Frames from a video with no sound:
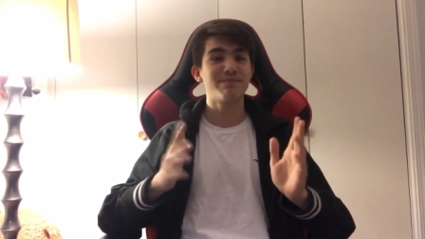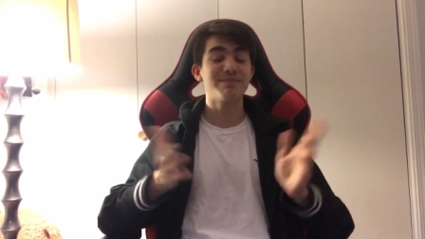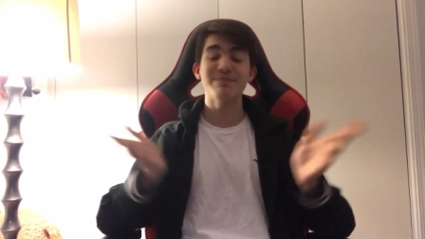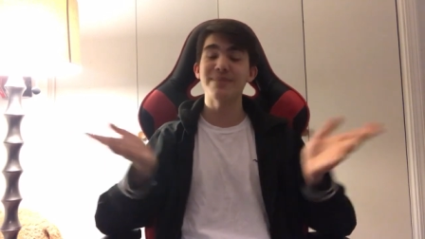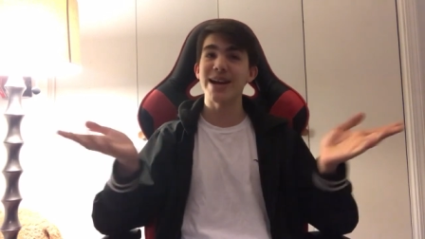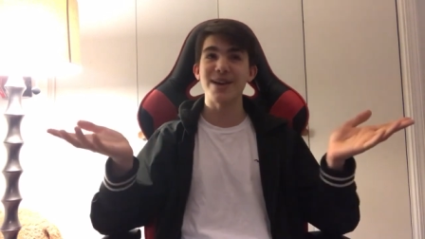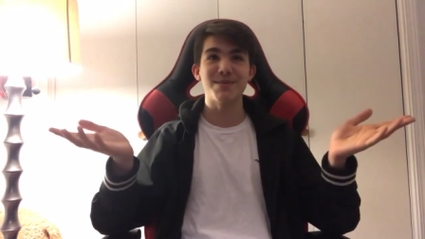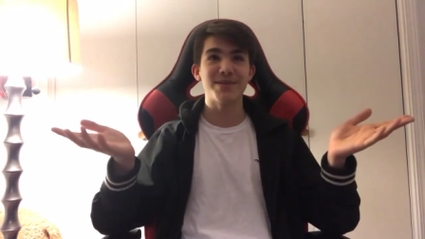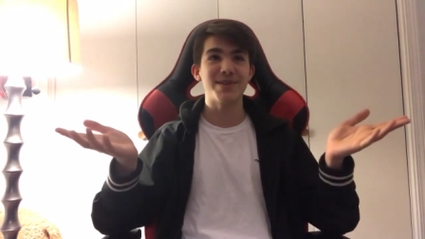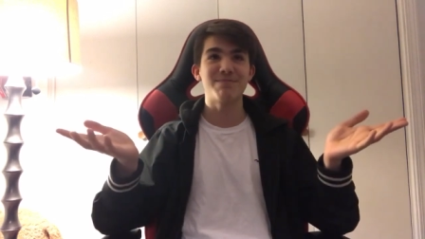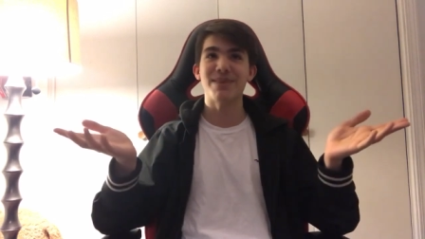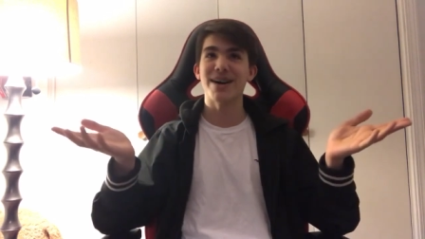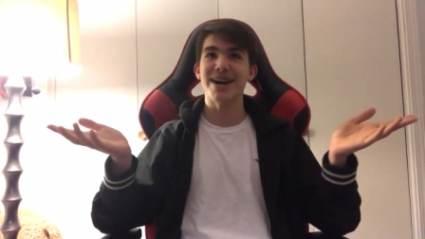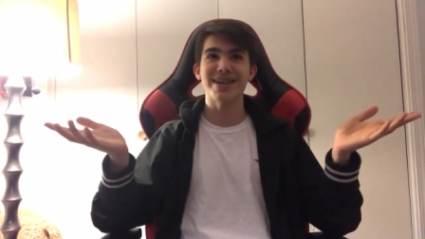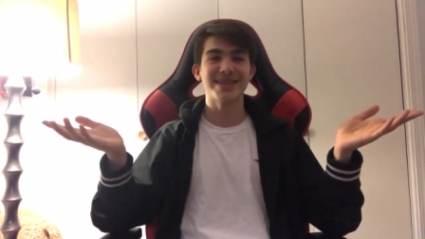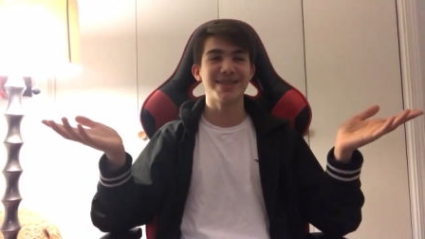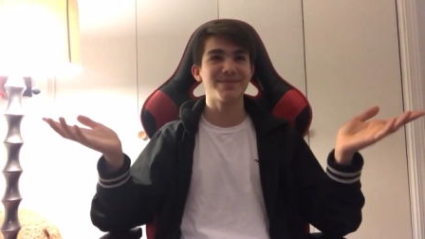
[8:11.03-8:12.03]
Maybe,
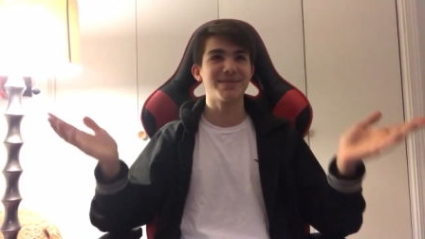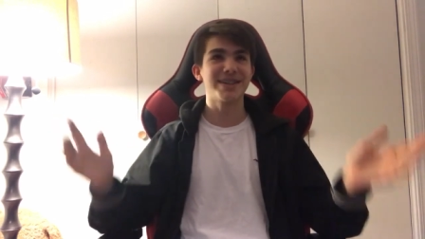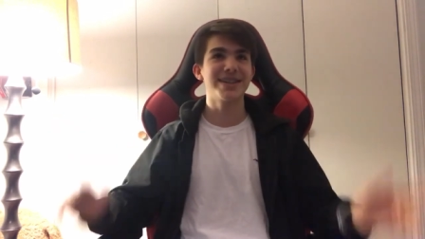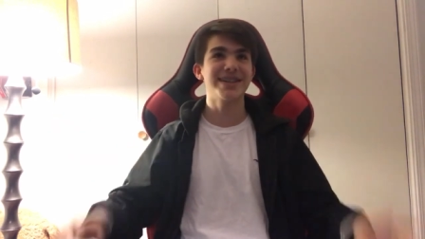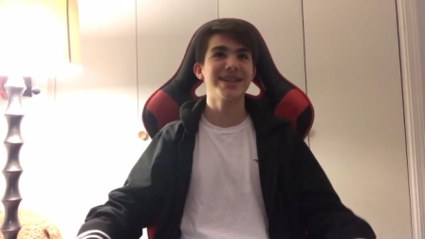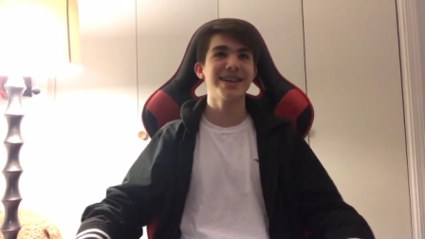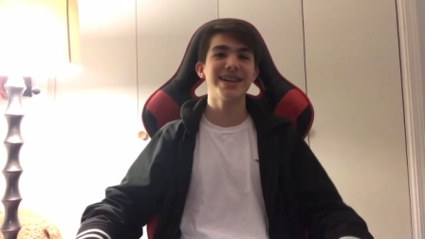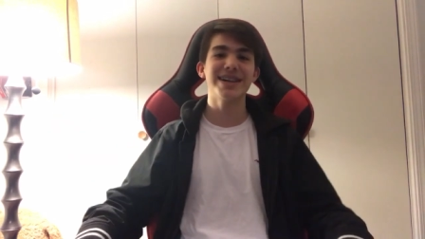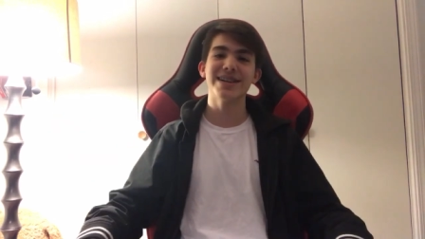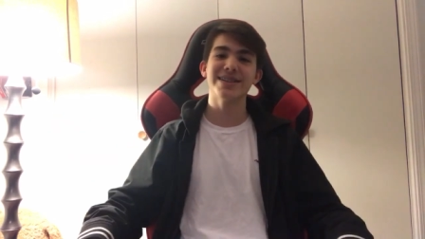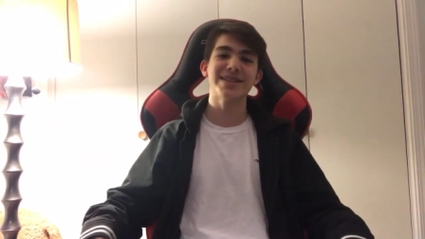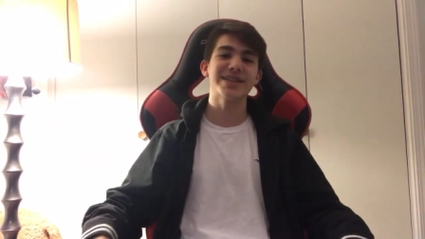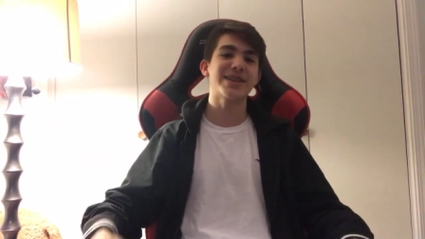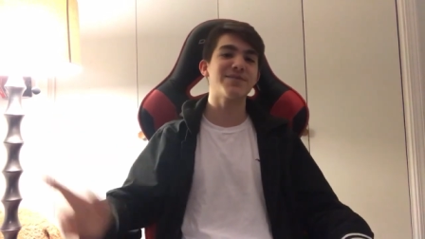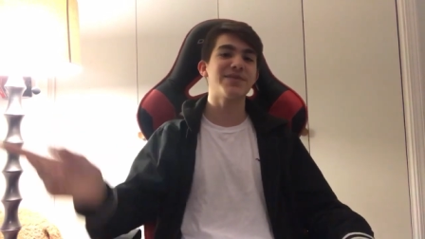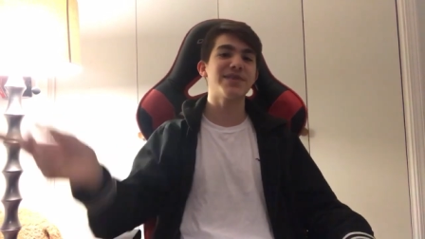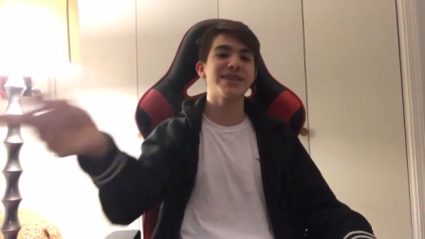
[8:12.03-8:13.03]
possibly. And
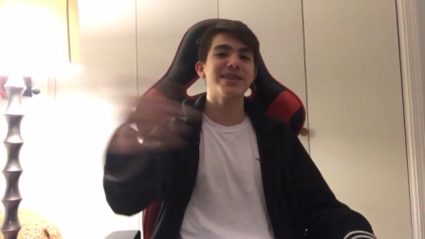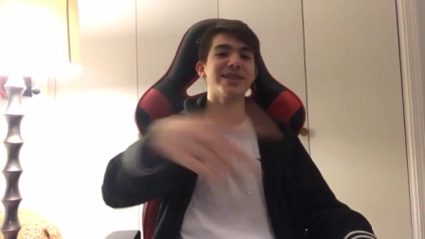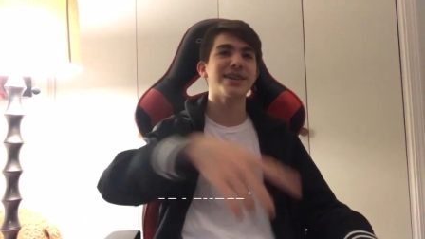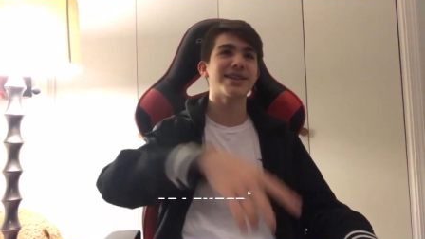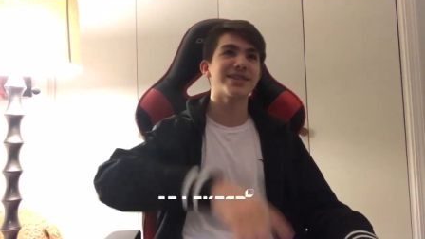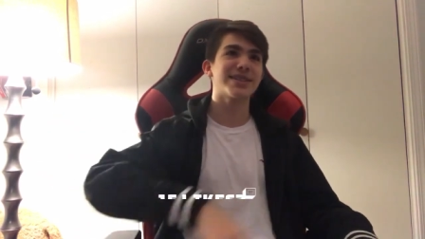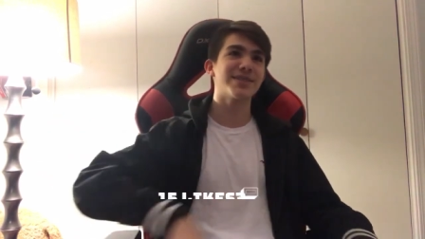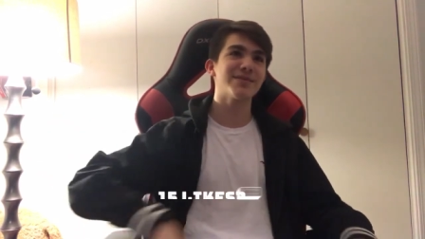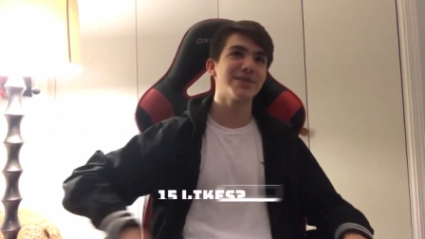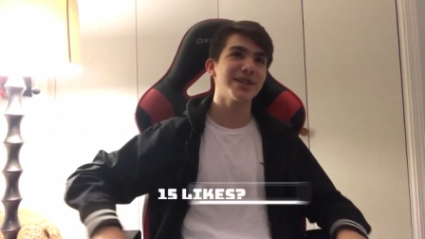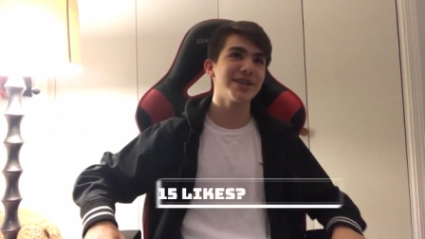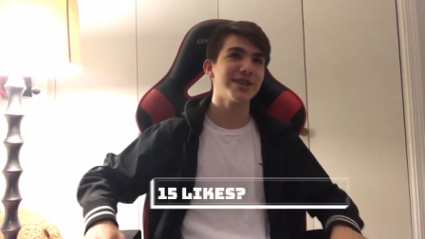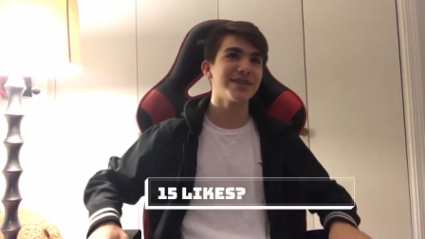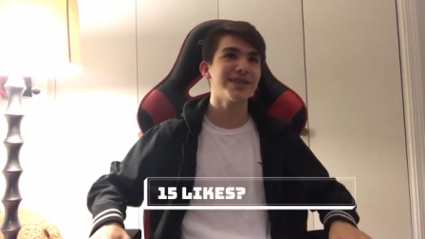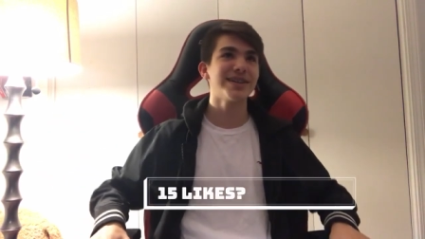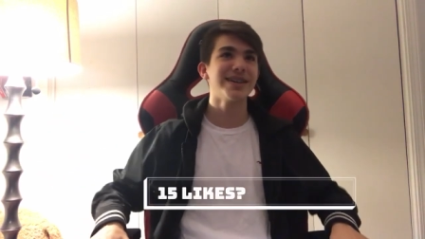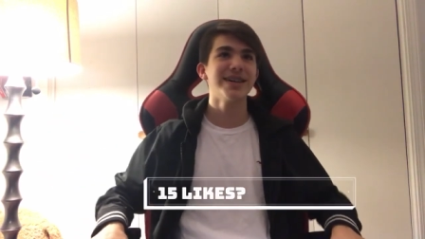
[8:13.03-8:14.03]
let's get 15 likes on the
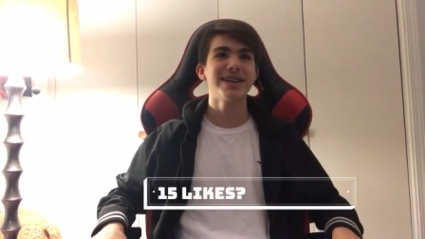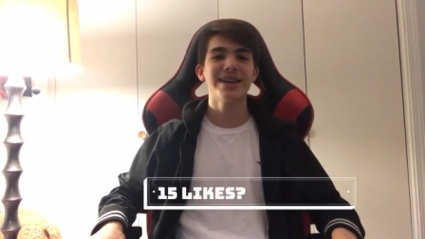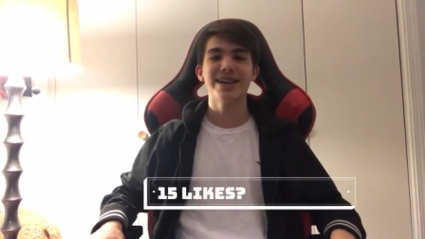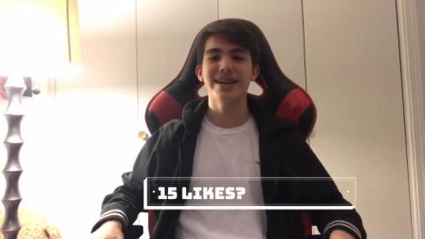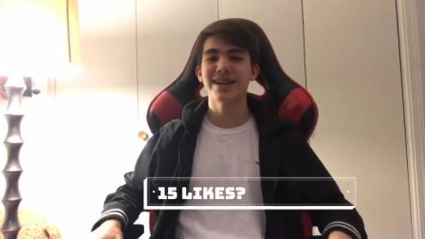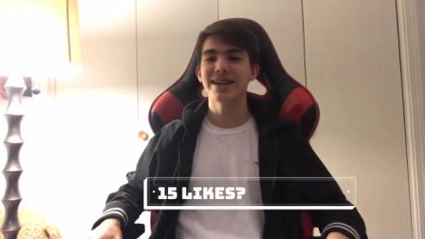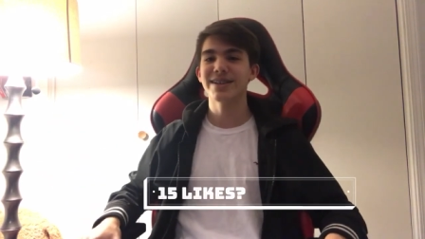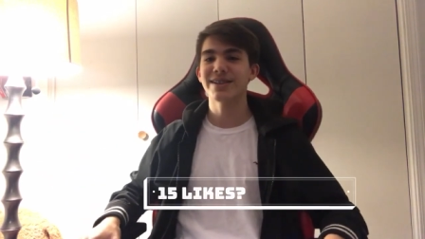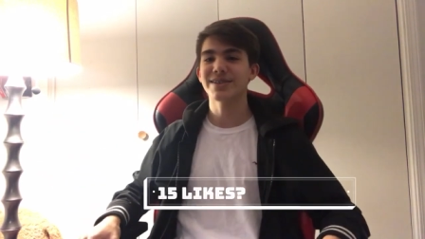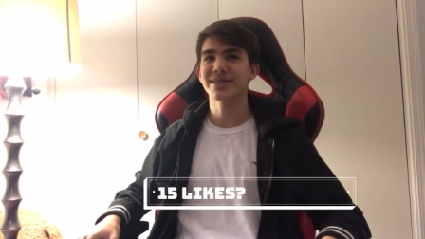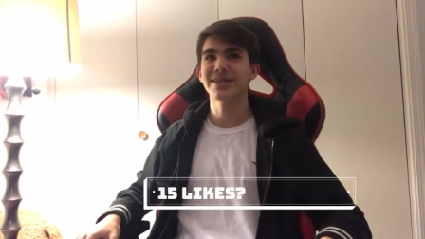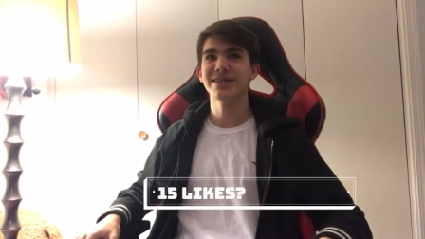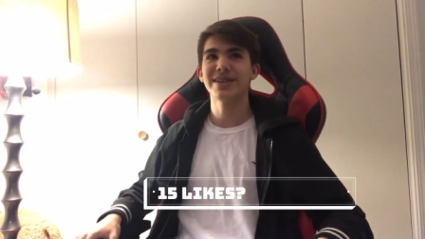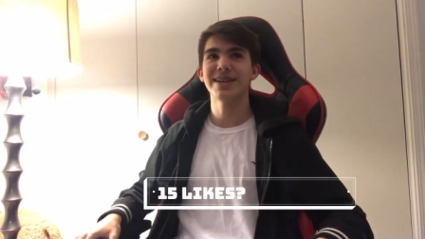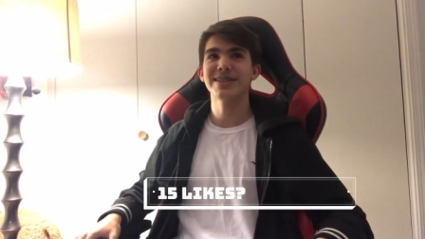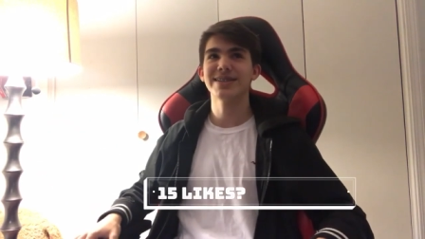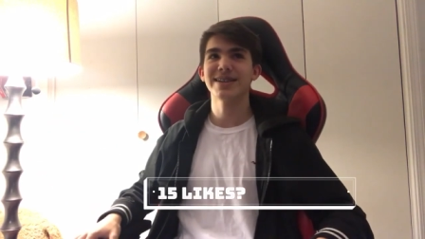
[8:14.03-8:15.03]
video, and I'll
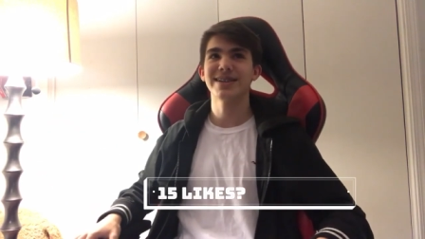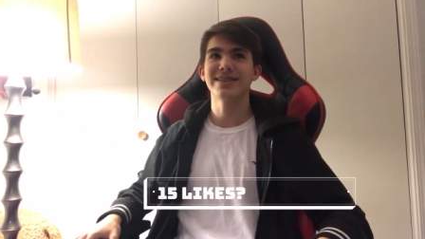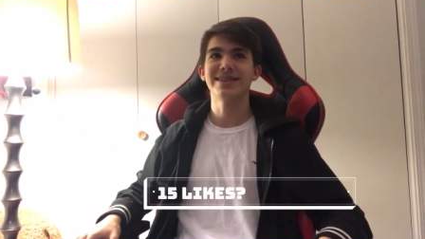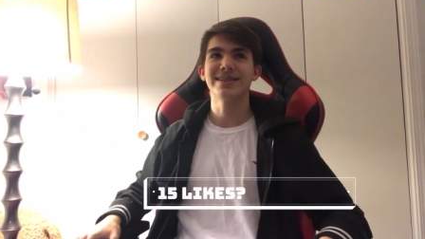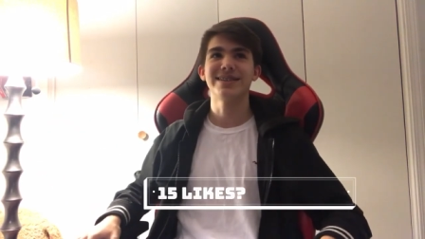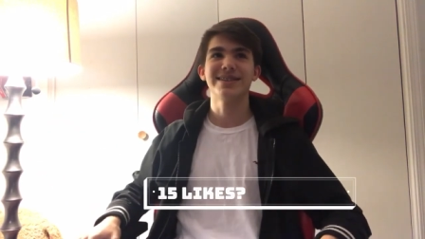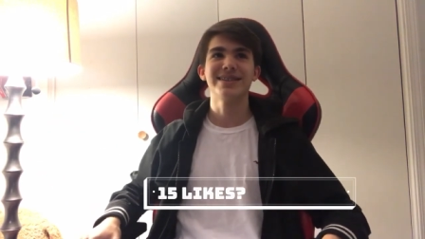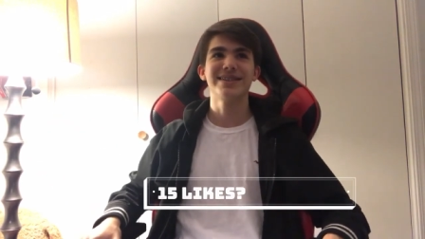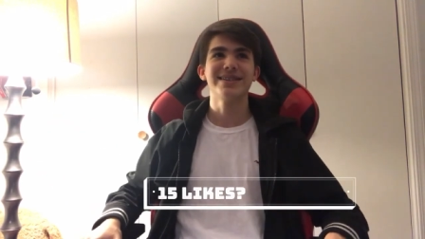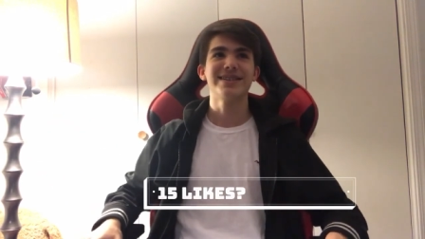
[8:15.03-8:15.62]
see you guys later.